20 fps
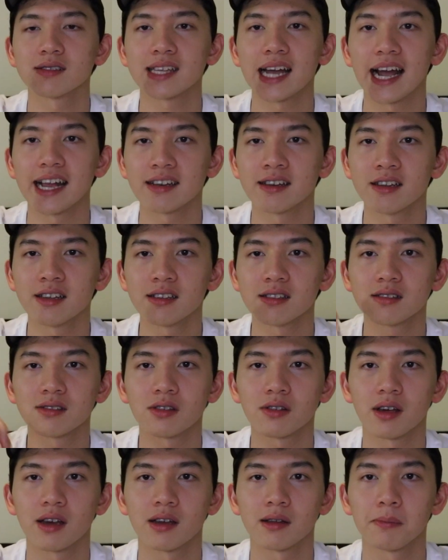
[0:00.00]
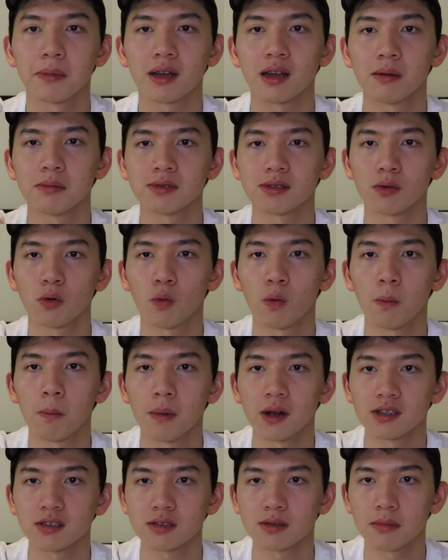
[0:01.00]
tighten it so that it becomes a
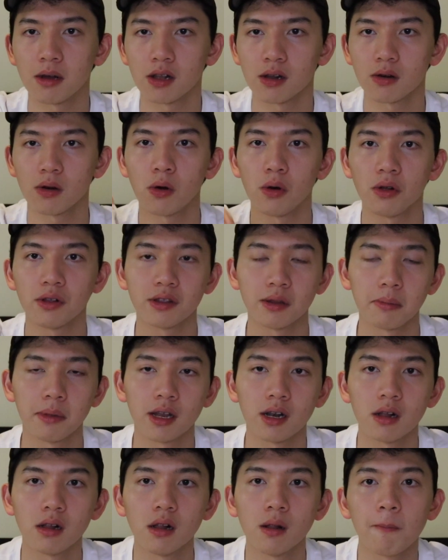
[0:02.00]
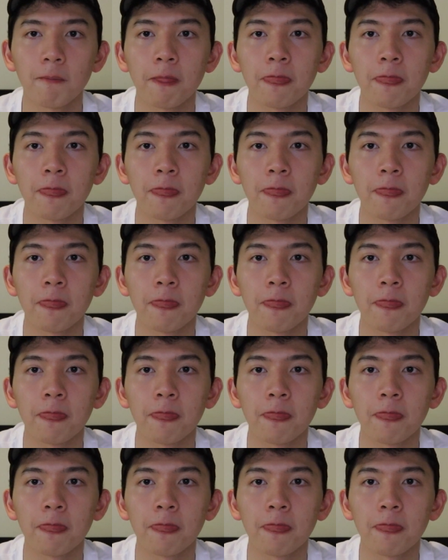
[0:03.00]
much smaller hole in the middle.